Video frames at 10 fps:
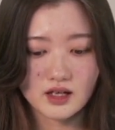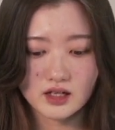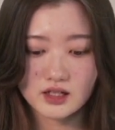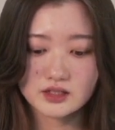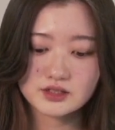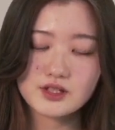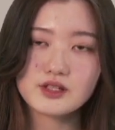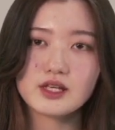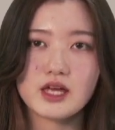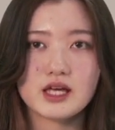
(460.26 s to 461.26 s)
Also,
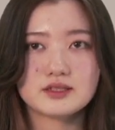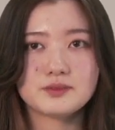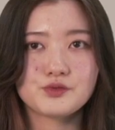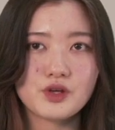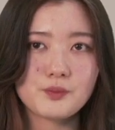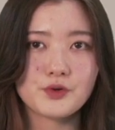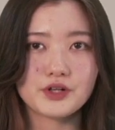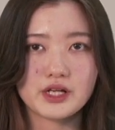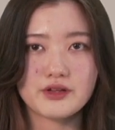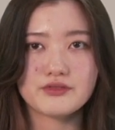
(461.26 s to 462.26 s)
it has been
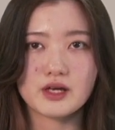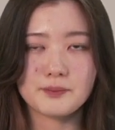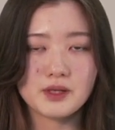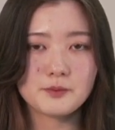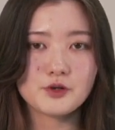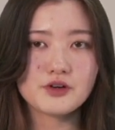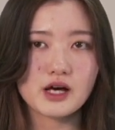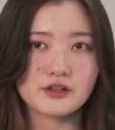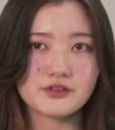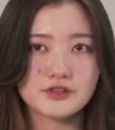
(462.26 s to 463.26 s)
reported that people
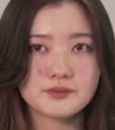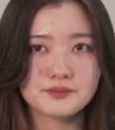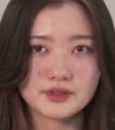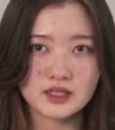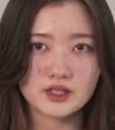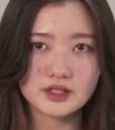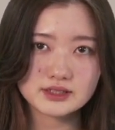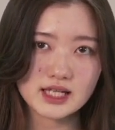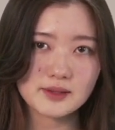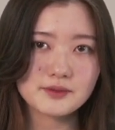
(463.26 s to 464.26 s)
other than blood
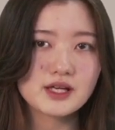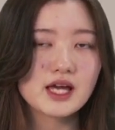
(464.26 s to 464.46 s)
O-type